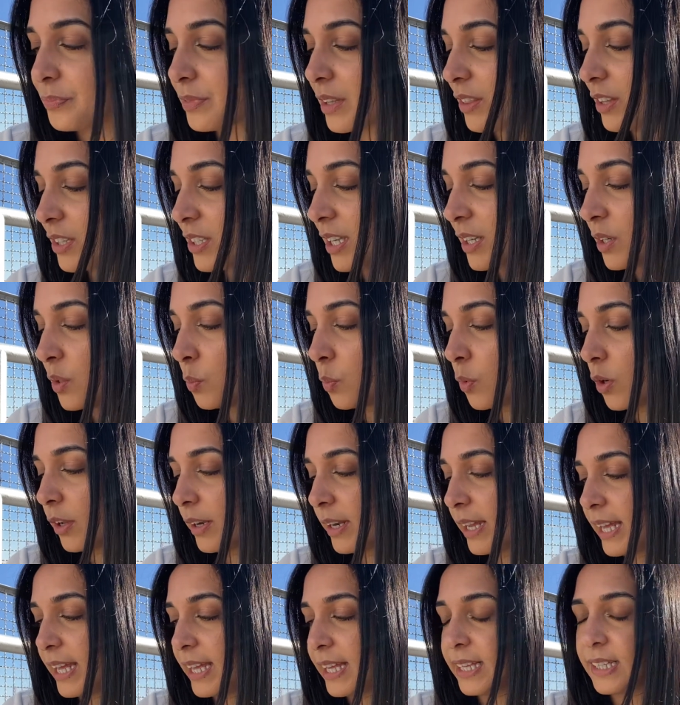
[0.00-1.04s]
The second
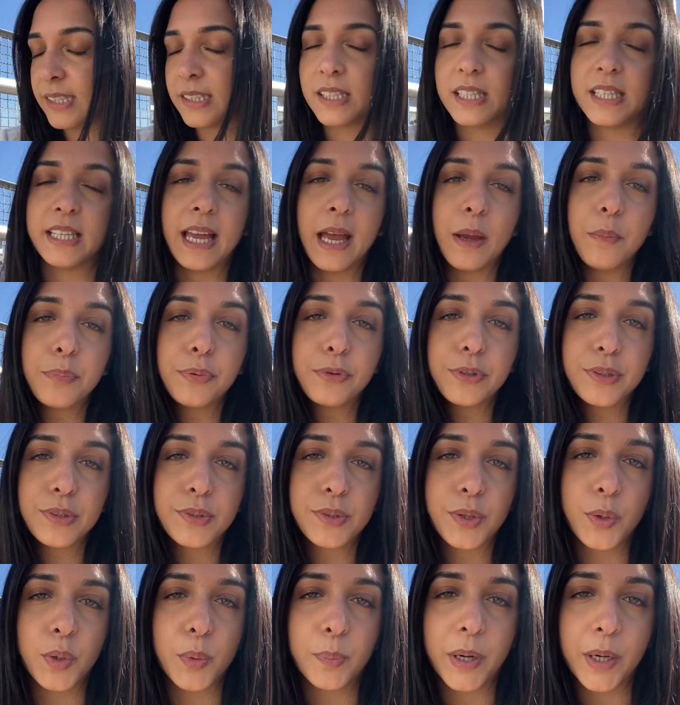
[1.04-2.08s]
one is The Empress
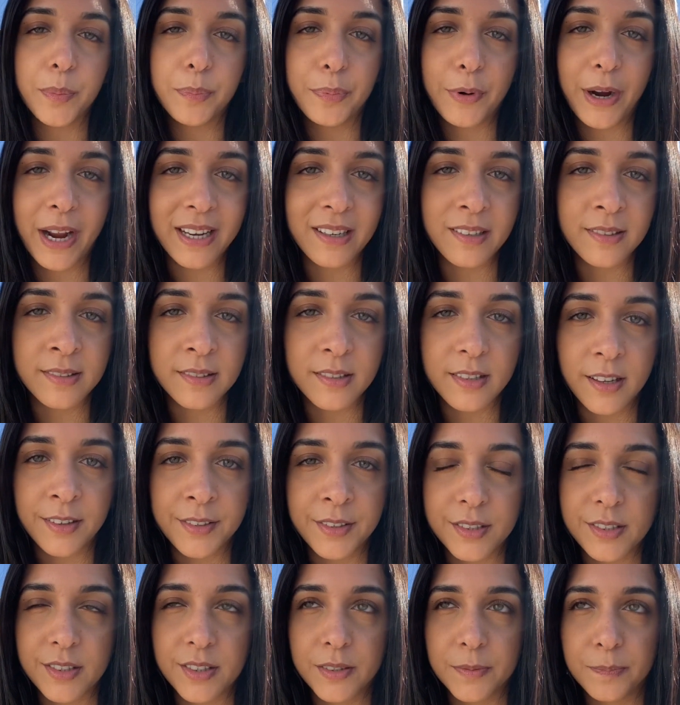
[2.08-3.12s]
Soul by Brandon
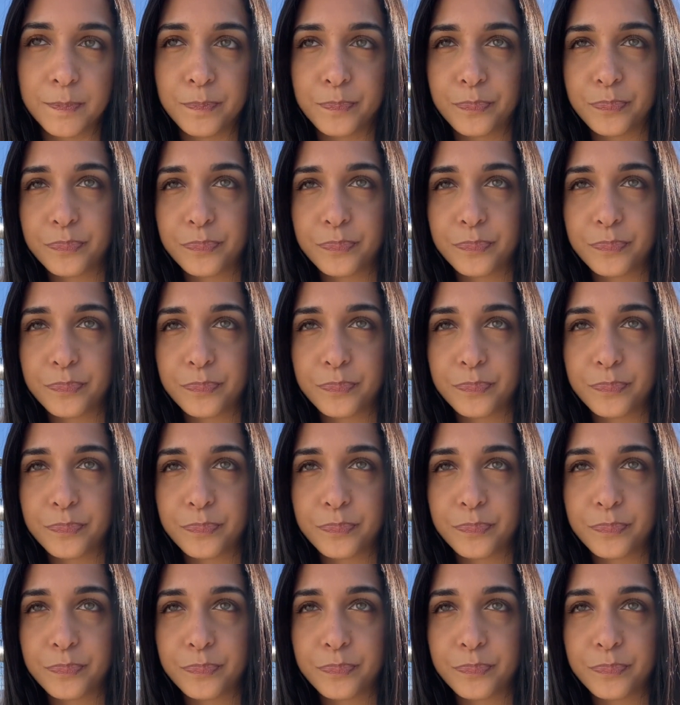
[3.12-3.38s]
Sanderson.